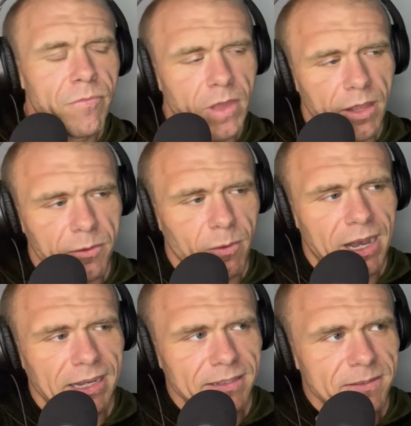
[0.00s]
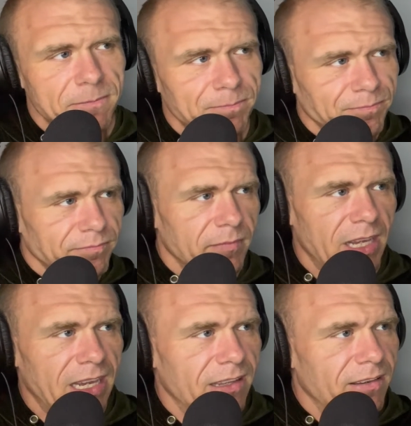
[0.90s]
Otherwise,
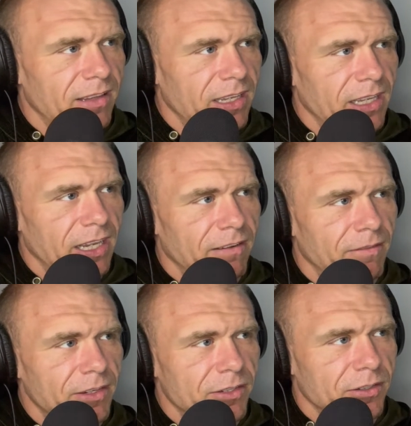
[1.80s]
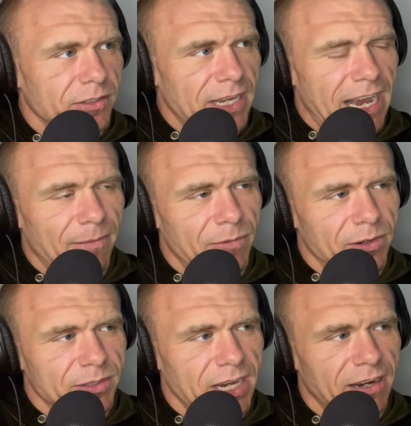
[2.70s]
in the adventure tab,
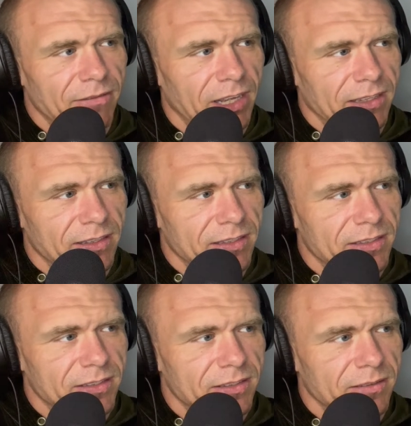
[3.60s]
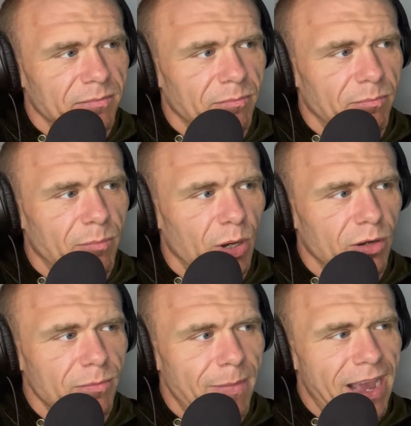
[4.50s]
there's kind of like this
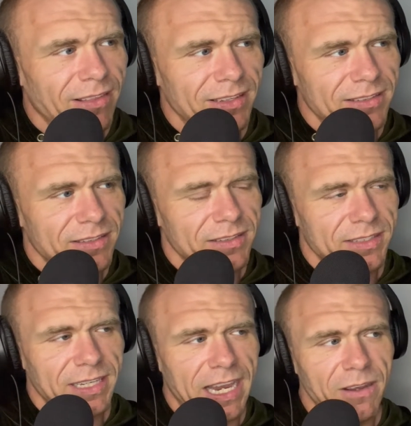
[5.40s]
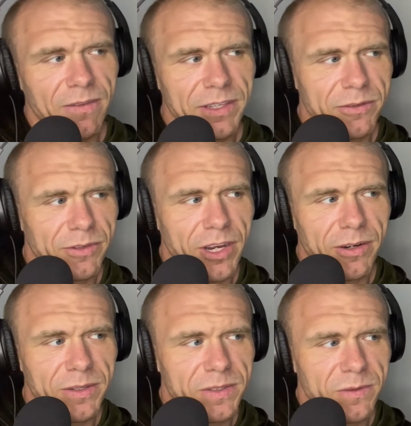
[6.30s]
burn malice scale that you'll
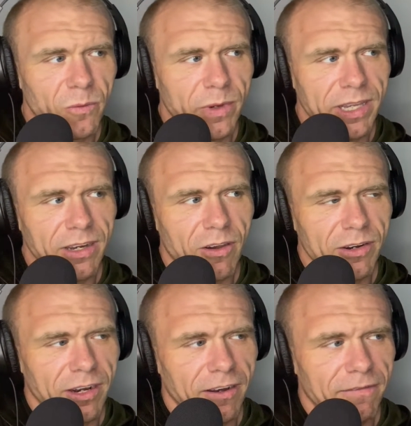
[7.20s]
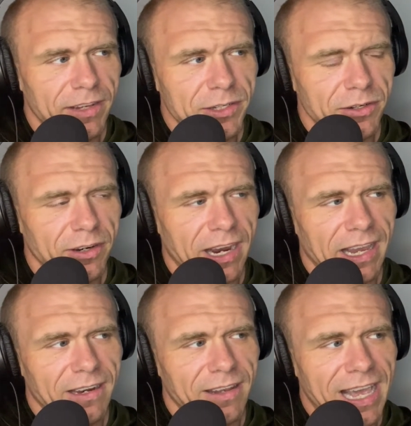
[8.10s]
notice when on an adventure,
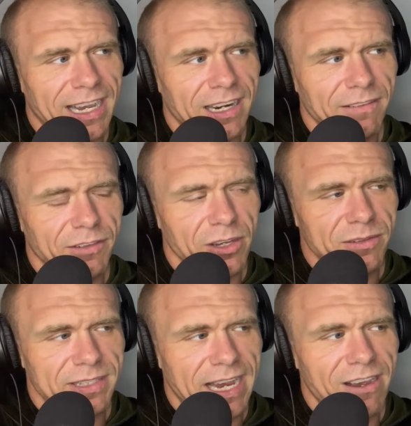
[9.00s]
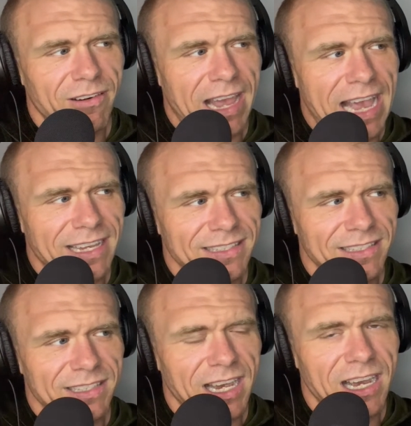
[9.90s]
and that kind of goes down as
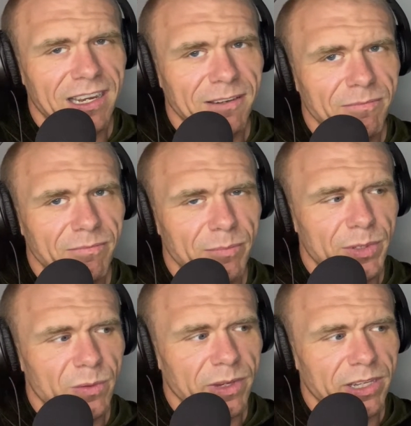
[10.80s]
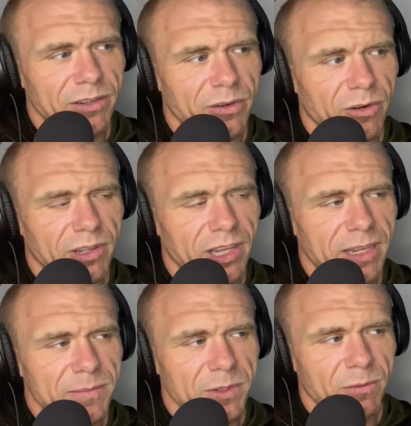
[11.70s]
the time between your
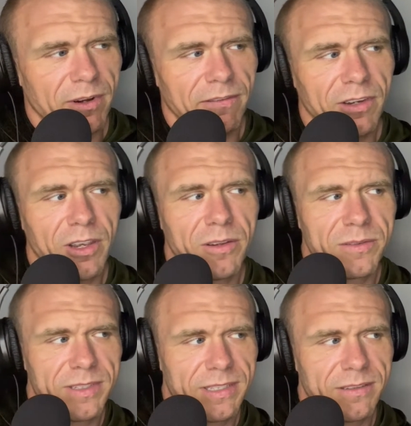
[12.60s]
claims or whatever goes